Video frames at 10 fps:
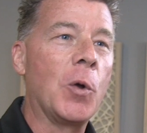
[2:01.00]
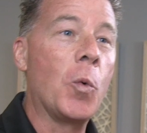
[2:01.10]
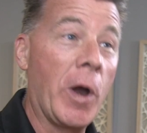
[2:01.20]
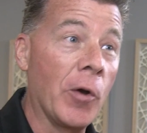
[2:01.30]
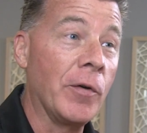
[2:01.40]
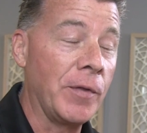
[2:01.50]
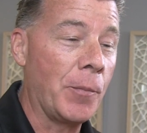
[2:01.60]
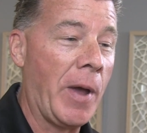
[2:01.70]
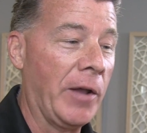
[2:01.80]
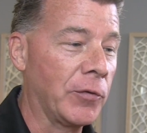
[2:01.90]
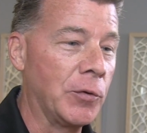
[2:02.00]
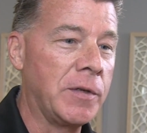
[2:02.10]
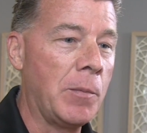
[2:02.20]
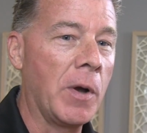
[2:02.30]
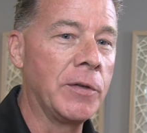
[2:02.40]
been aware of in the past
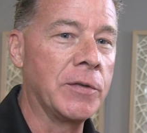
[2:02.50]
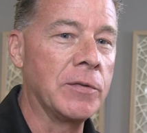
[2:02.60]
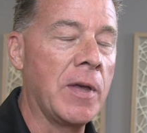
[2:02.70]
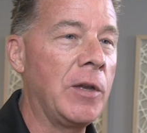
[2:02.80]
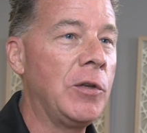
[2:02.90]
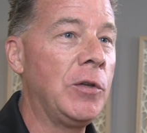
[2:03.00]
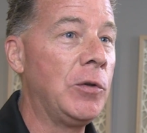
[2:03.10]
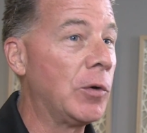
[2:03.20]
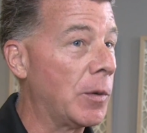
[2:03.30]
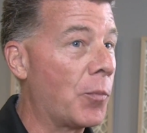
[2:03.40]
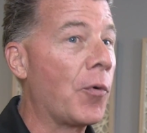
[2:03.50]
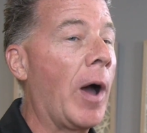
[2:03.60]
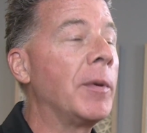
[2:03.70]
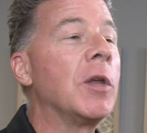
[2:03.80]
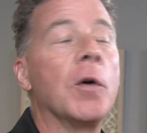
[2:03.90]
13 months is that you could
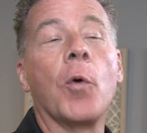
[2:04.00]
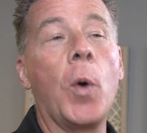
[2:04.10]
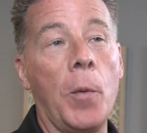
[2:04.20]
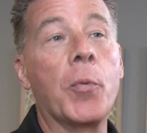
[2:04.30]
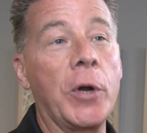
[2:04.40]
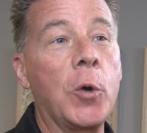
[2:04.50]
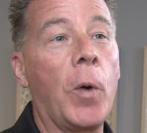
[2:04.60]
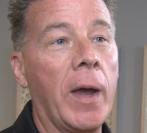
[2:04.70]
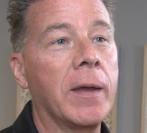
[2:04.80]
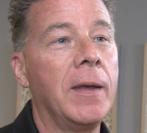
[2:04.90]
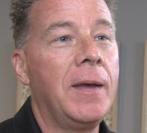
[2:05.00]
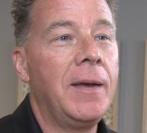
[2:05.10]
probably get overwhelmed pretty quick.